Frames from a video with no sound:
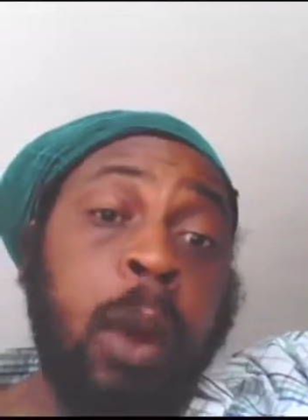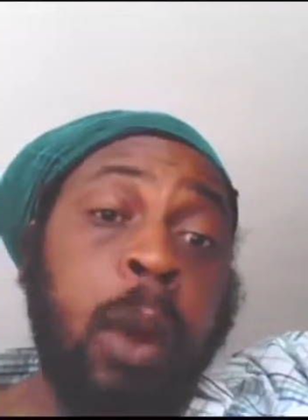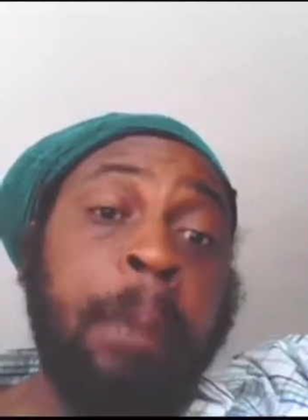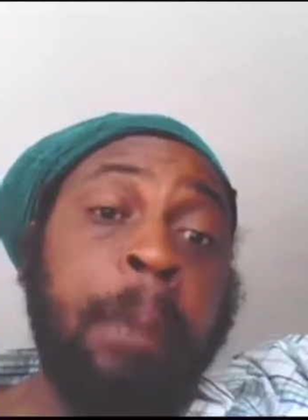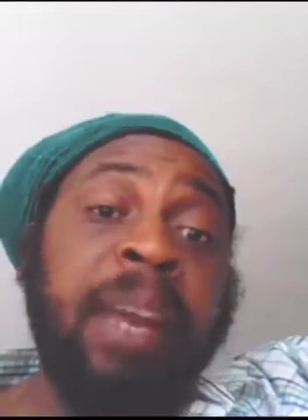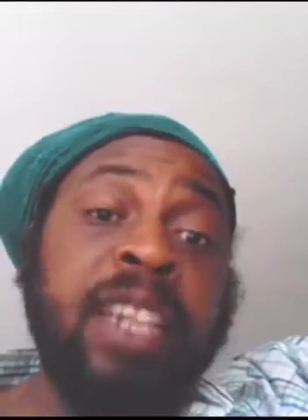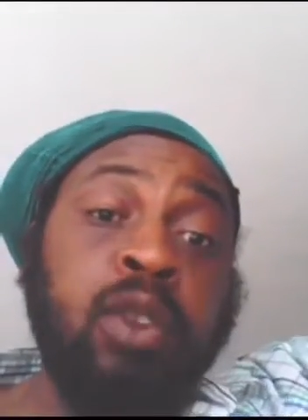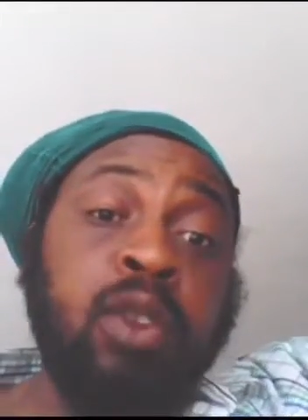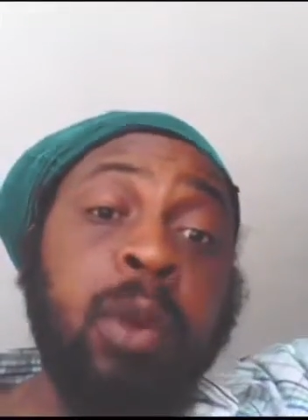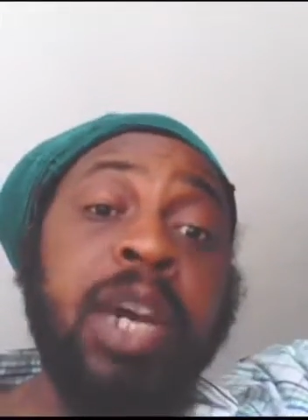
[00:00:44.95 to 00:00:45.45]
a
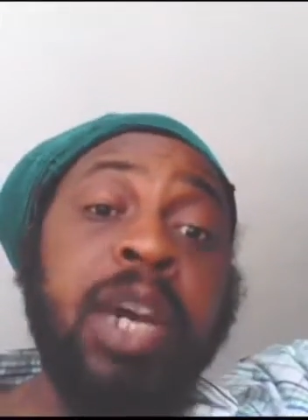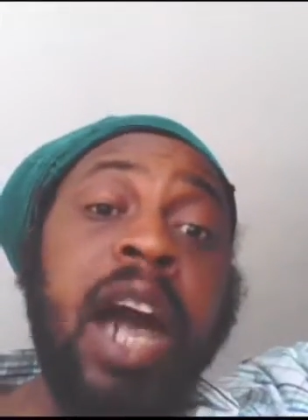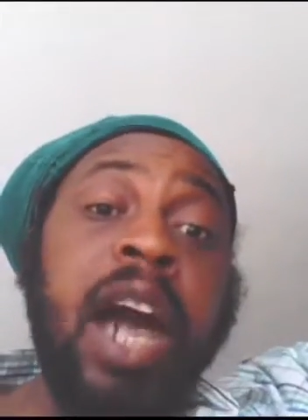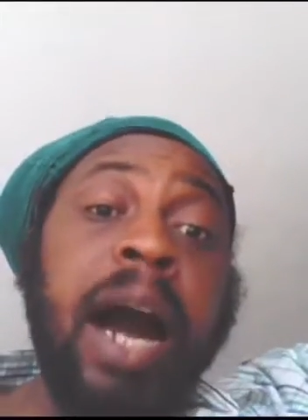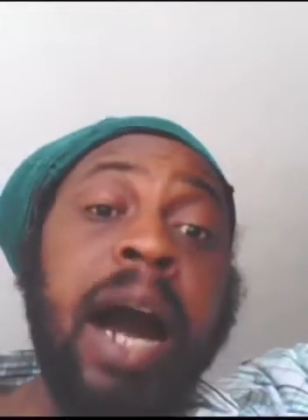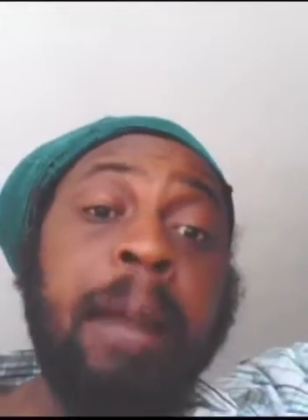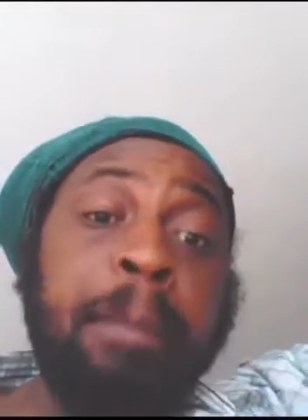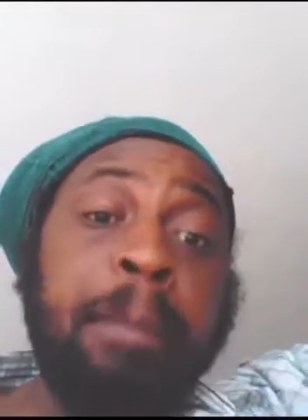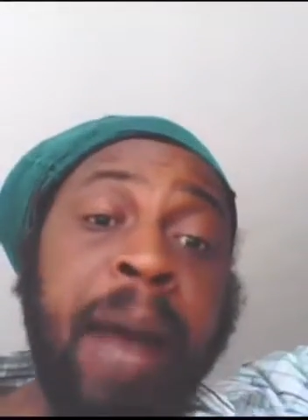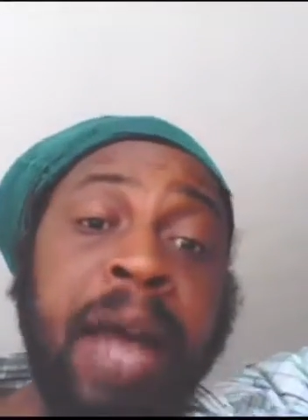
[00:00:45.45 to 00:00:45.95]
place where we
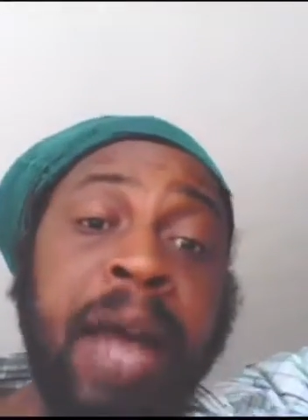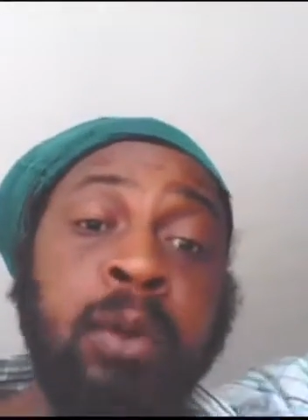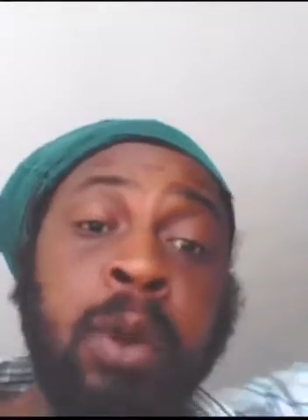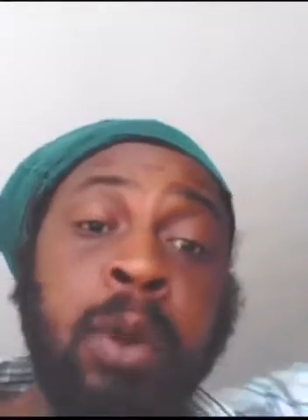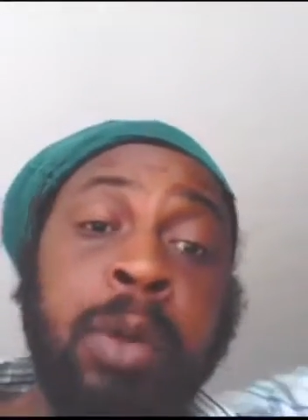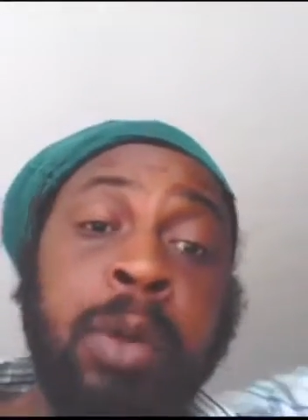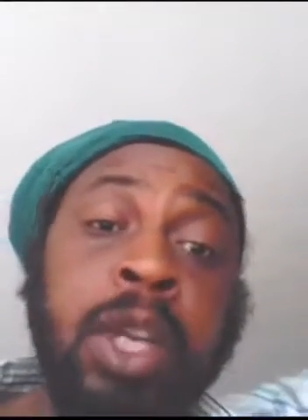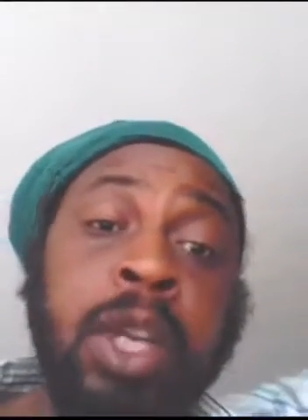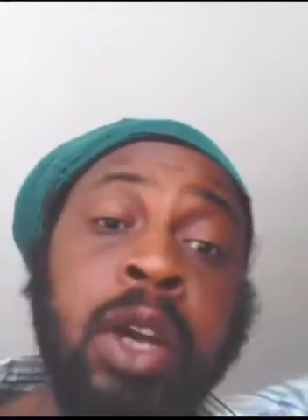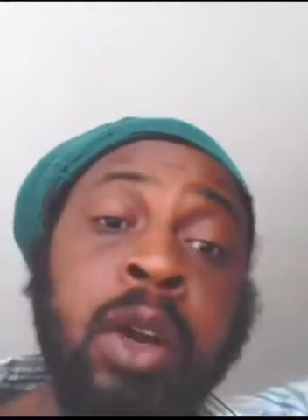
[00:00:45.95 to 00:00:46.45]
called Pan,
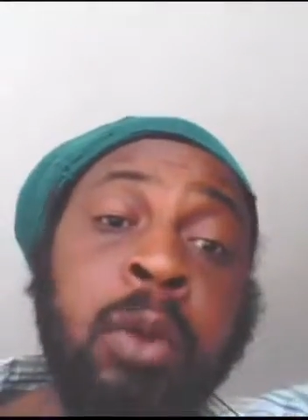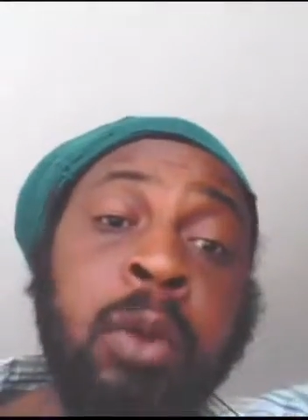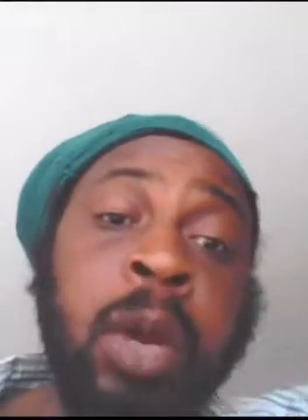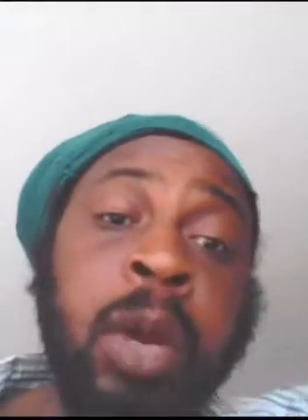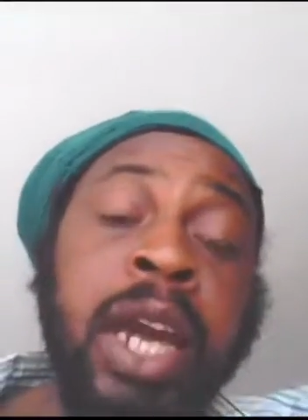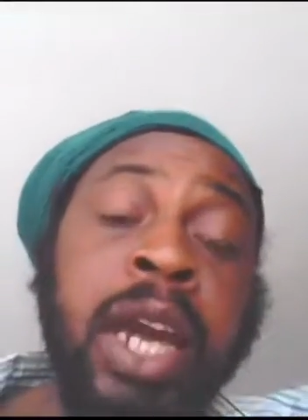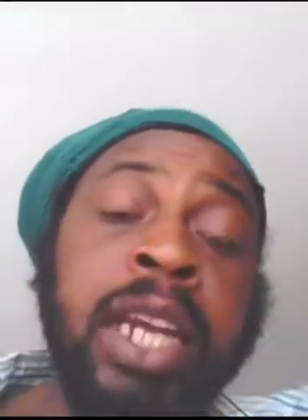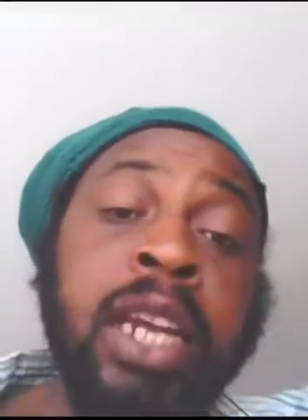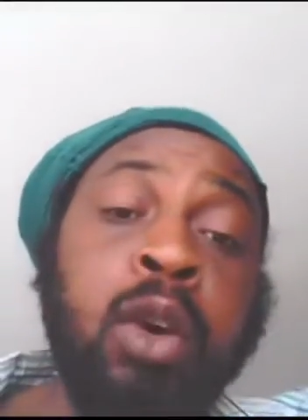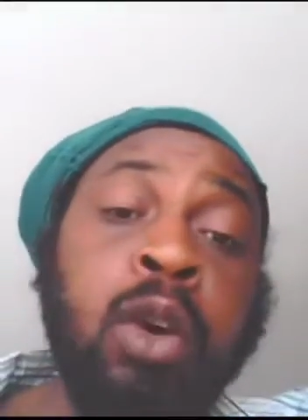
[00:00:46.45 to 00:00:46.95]
where we
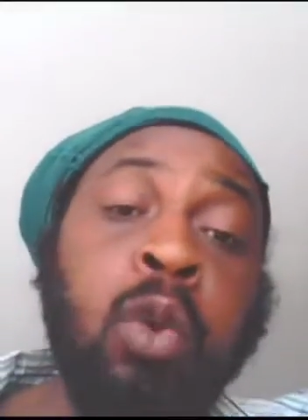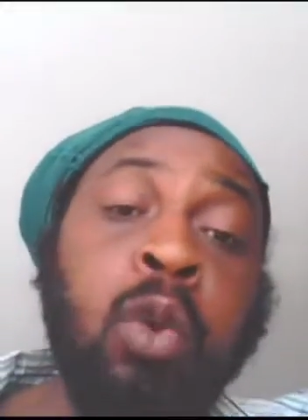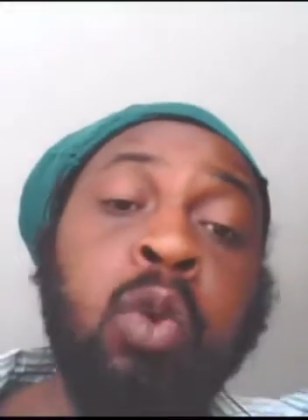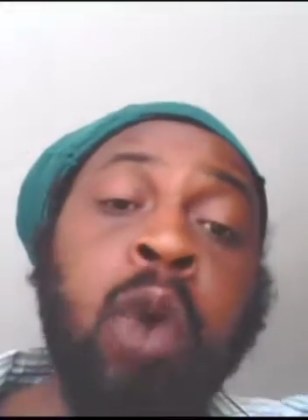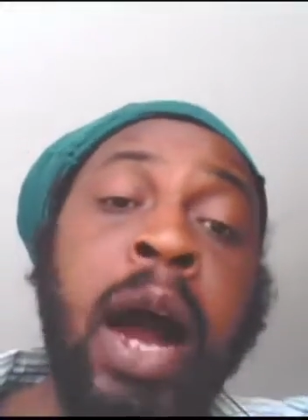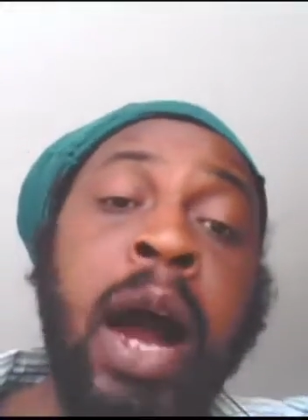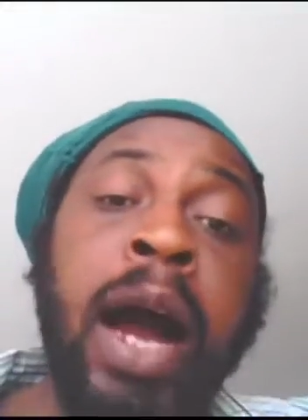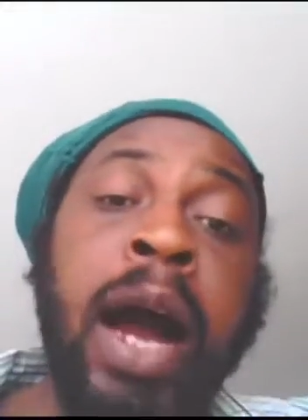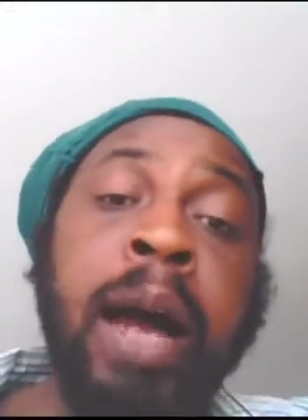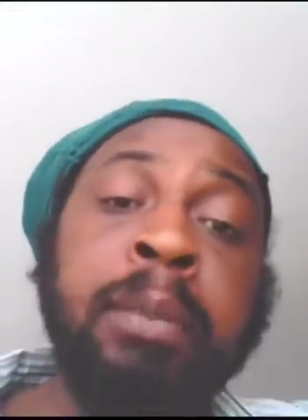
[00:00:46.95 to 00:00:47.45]
where a
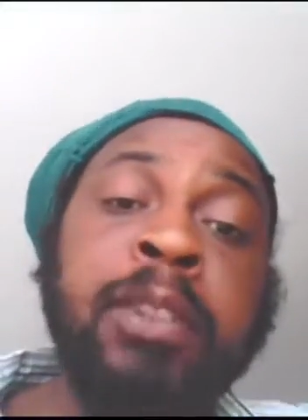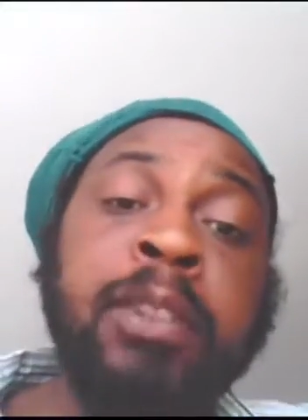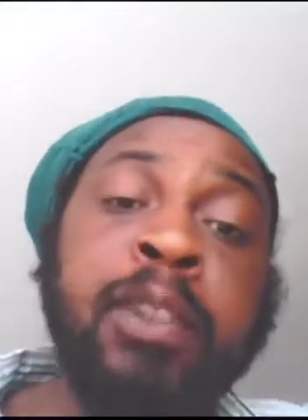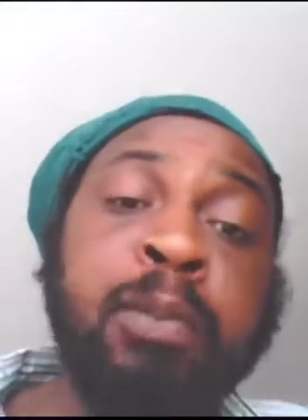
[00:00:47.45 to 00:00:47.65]
little